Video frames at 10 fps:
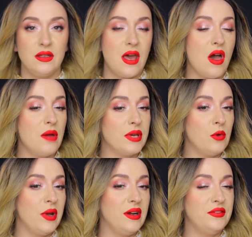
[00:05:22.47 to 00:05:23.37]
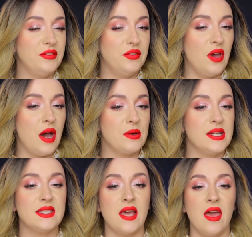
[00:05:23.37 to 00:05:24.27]
Now I'm gonna wear it for a few
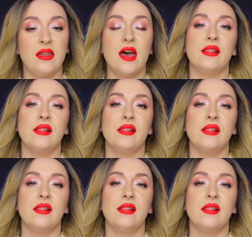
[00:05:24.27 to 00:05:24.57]
hours and